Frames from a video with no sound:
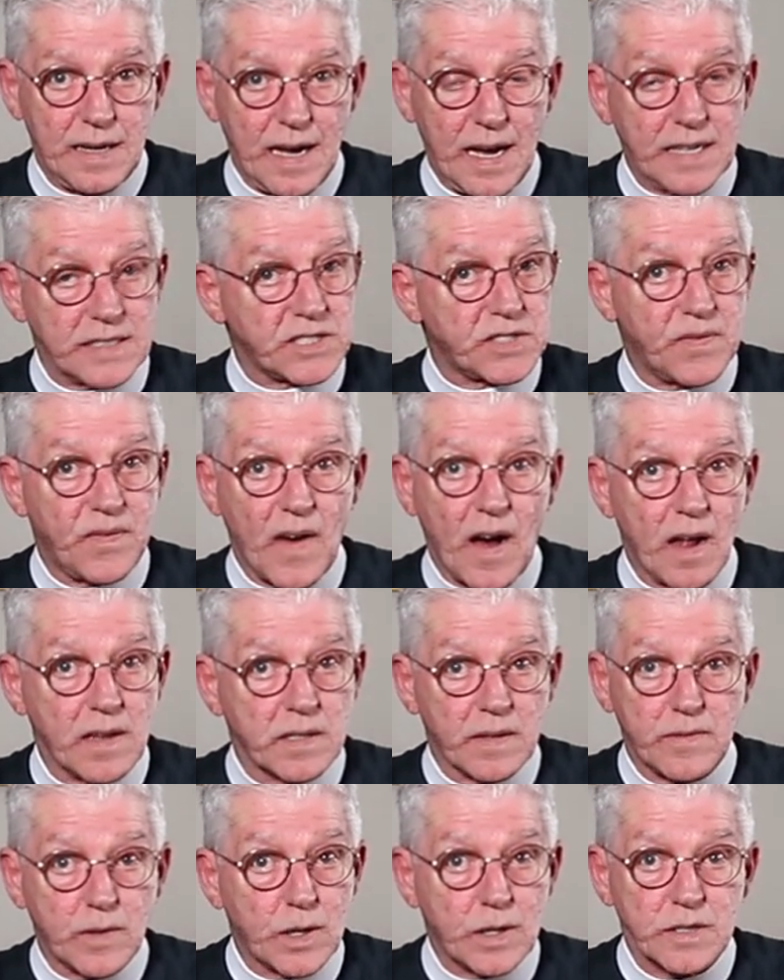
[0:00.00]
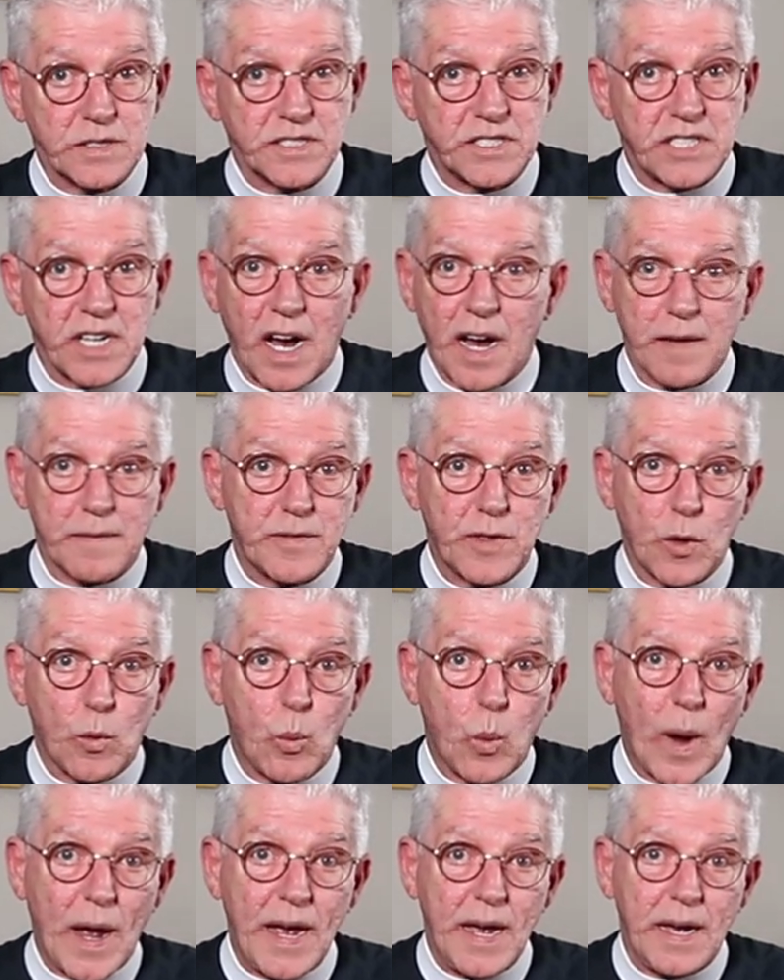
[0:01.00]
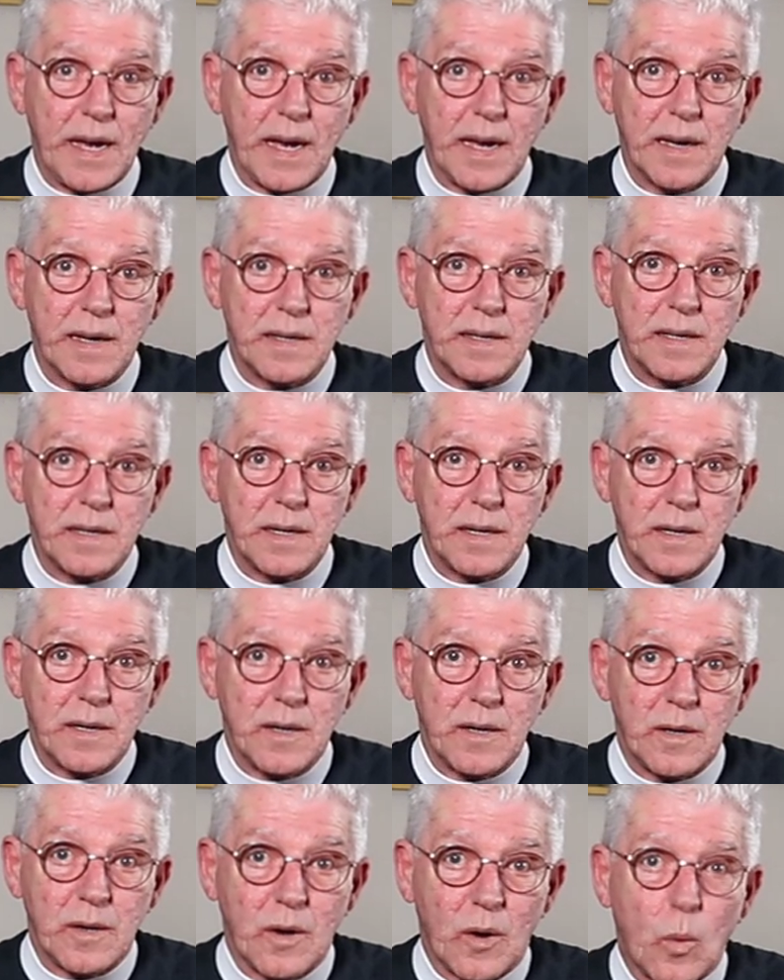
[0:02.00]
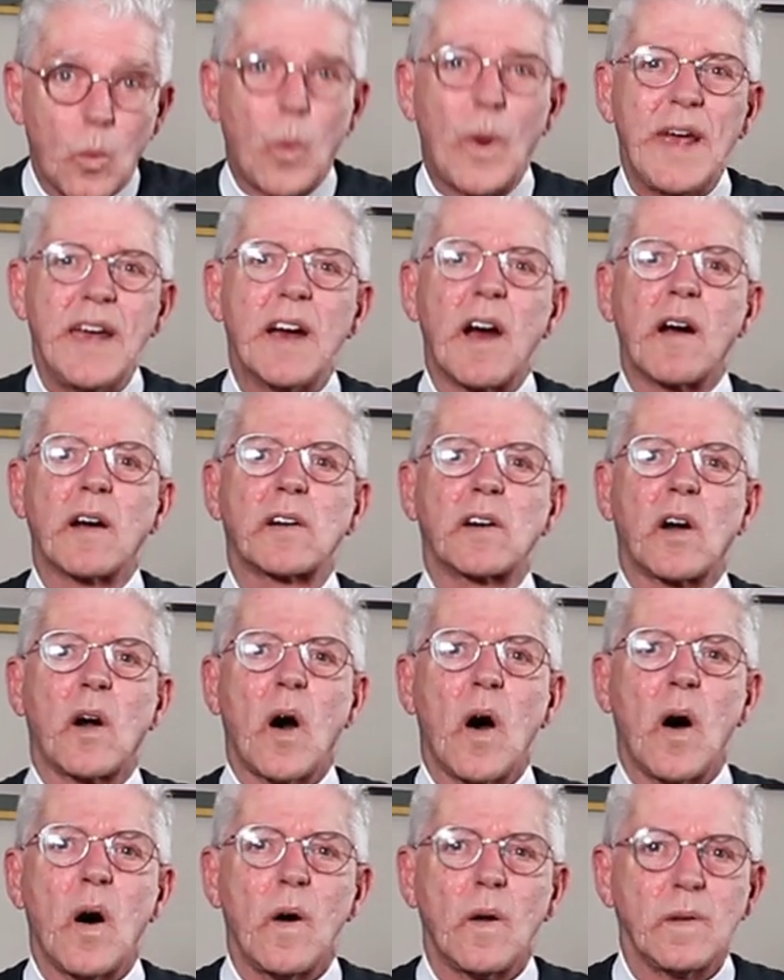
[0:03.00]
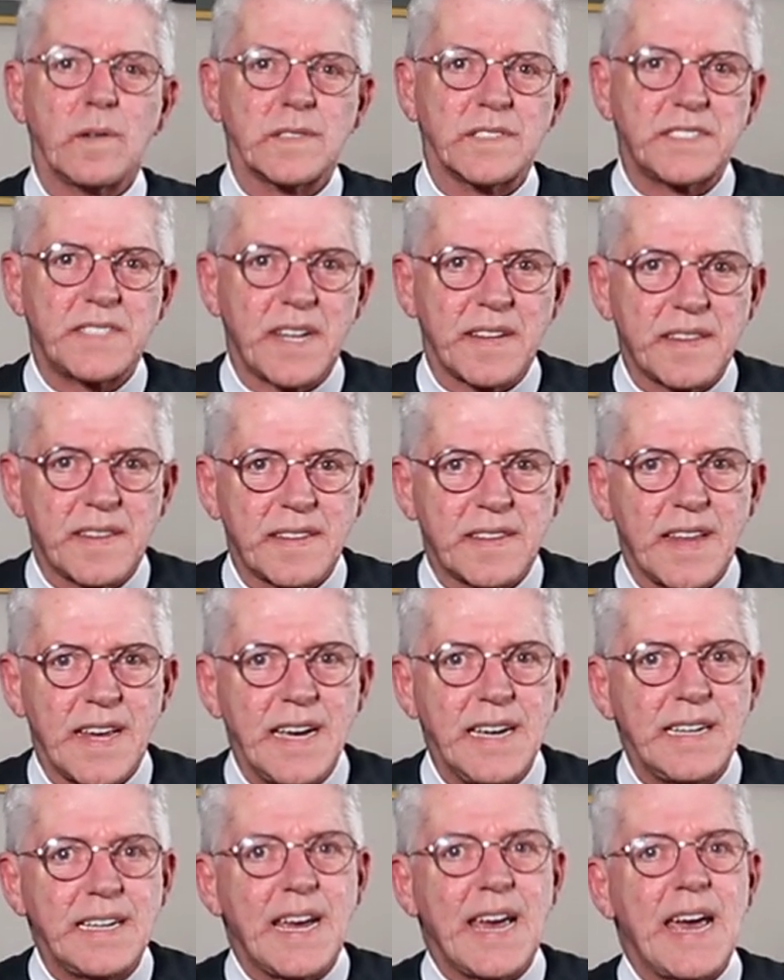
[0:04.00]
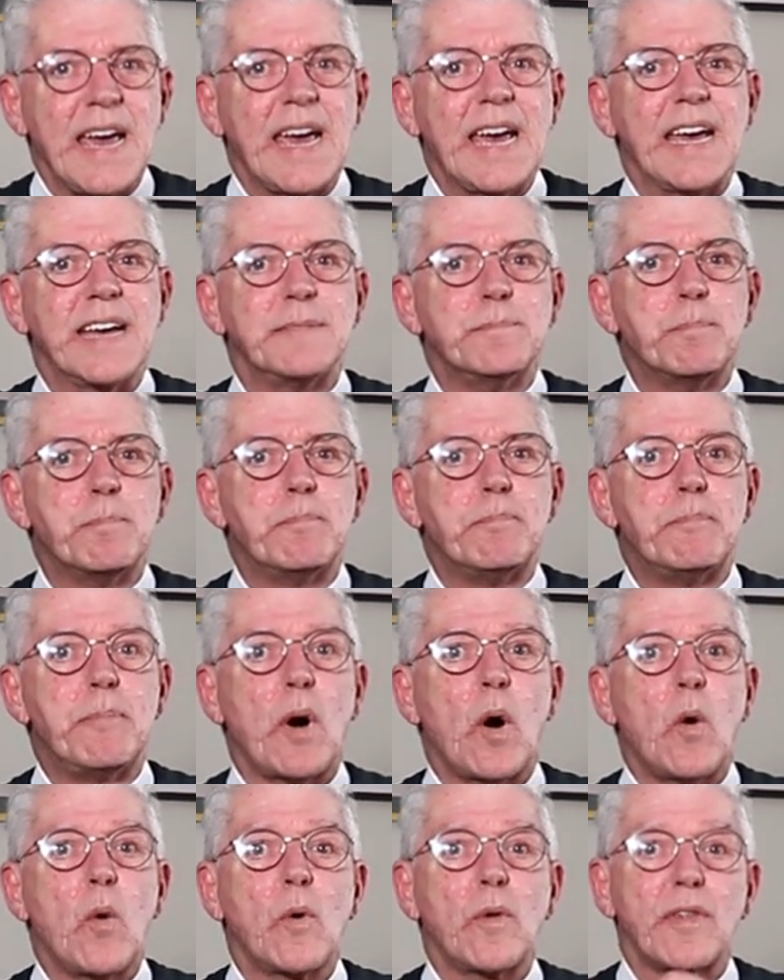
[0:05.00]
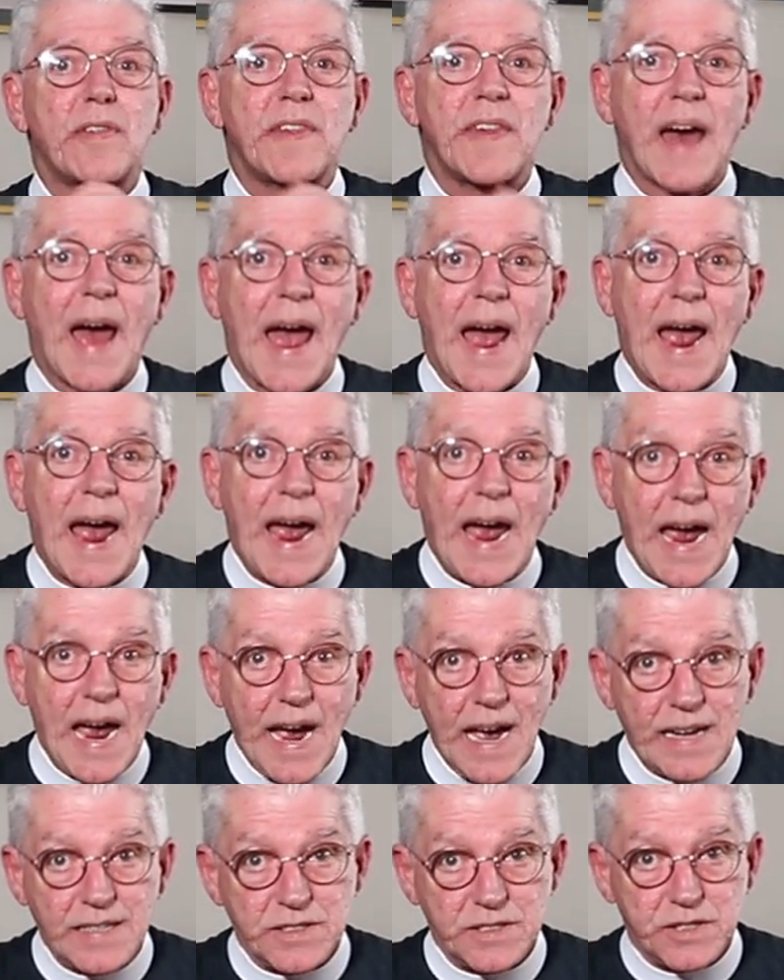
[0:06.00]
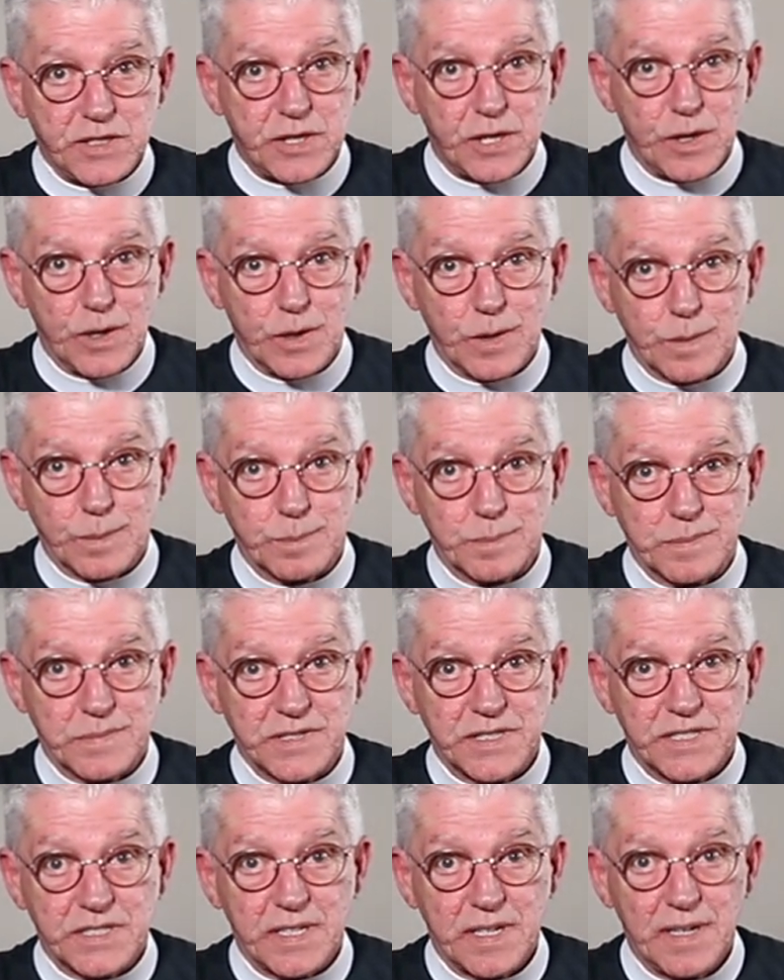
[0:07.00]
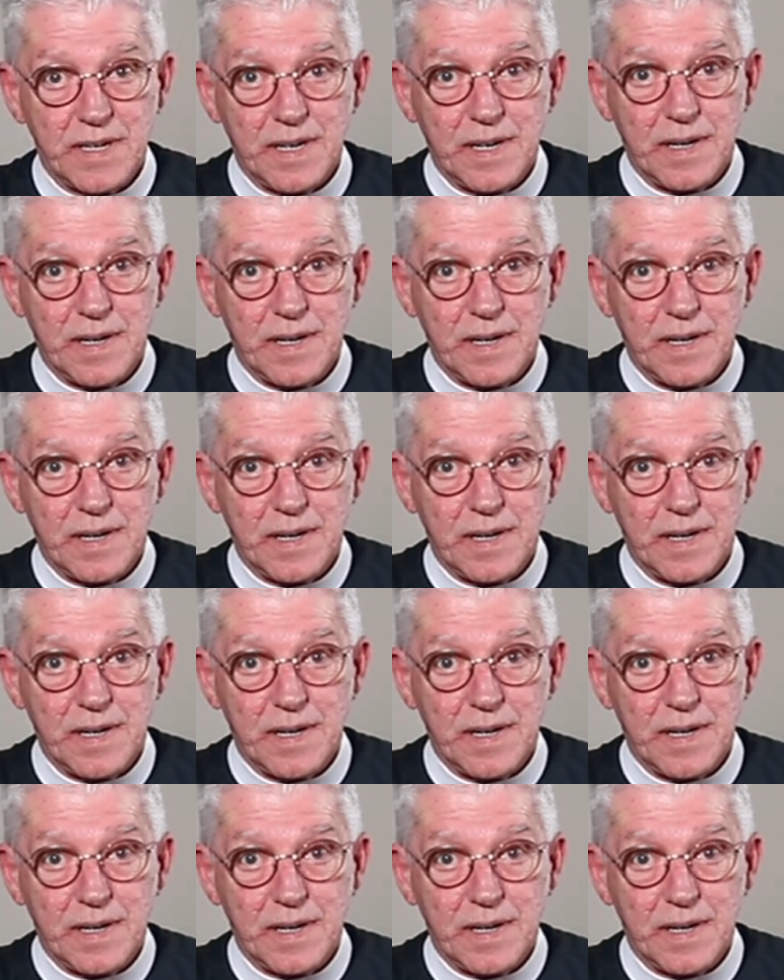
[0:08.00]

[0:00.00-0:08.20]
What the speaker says: As followers of the way, we are called to think in both and terms.